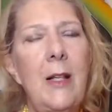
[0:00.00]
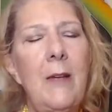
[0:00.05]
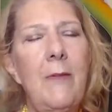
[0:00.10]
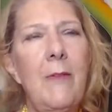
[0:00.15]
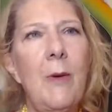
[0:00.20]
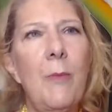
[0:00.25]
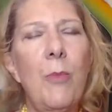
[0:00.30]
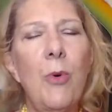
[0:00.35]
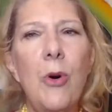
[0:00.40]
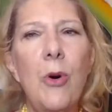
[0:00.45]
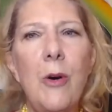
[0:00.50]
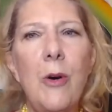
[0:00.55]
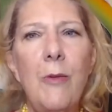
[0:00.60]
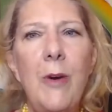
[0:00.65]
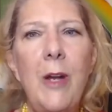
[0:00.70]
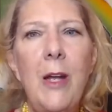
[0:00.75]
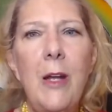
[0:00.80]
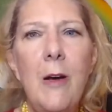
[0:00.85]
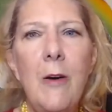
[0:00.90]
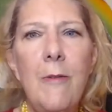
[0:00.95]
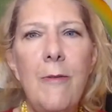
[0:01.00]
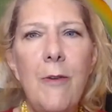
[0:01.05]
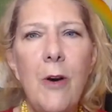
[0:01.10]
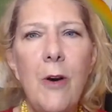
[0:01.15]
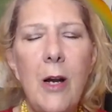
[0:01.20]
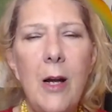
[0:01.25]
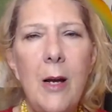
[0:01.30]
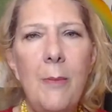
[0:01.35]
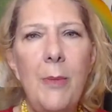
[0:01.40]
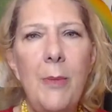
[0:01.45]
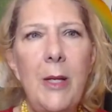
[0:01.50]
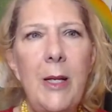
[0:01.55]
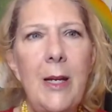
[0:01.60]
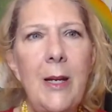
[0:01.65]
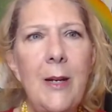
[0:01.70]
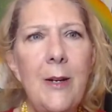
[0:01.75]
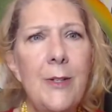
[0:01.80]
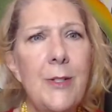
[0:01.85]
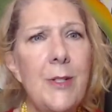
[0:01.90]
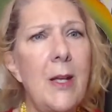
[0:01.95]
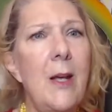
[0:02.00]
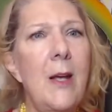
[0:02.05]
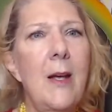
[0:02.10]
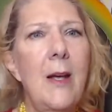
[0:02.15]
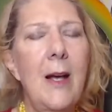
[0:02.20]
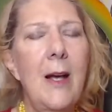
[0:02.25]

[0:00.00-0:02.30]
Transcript: I lived in Puerto Rico for a couple of years.